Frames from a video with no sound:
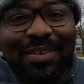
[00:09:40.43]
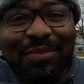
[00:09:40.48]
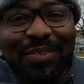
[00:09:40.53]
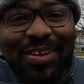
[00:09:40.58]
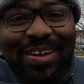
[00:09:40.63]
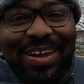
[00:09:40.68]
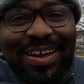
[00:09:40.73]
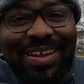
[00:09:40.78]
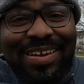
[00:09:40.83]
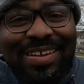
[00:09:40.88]
I
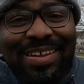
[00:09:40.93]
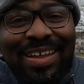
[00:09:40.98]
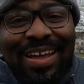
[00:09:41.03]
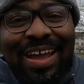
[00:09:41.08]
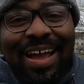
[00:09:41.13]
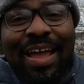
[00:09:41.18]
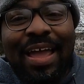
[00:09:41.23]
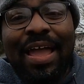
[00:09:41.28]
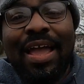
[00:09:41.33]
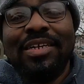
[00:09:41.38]
forgot.
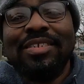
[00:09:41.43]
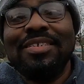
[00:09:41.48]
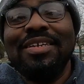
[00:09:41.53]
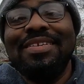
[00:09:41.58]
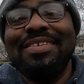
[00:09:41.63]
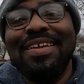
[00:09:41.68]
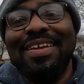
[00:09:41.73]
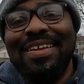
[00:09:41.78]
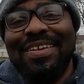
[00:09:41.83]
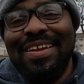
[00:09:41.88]
I
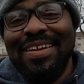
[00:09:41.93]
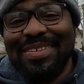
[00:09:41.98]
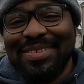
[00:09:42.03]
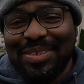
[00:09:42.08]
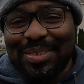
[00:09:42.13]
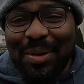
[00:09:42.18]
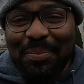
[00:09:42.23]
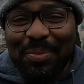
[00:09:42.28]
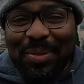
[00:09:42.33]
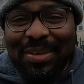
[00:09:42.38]
actually did
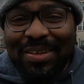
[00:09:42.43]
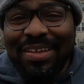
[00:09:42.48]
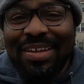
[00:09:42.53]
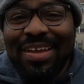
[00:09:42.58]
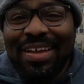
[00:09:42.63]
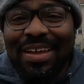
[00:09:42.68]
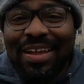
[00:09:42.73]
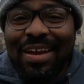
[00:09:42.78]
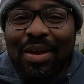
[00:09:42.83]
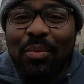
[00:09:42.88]
something
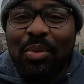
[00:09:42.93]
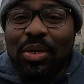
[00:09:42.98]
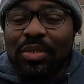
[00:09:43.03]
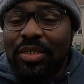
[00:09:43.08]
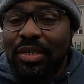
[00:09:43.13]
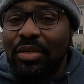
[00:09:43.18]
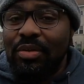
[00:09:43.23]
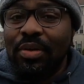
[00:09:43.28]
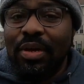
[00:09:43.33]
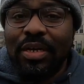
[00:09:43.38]
that I want to
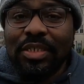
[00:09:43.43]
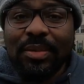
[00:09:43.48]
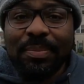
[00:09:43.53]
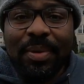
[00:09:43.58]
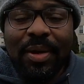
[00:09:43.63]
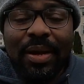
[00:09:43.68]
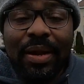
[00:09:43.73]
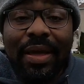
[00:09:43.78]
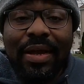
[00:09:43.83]
tell you guys about.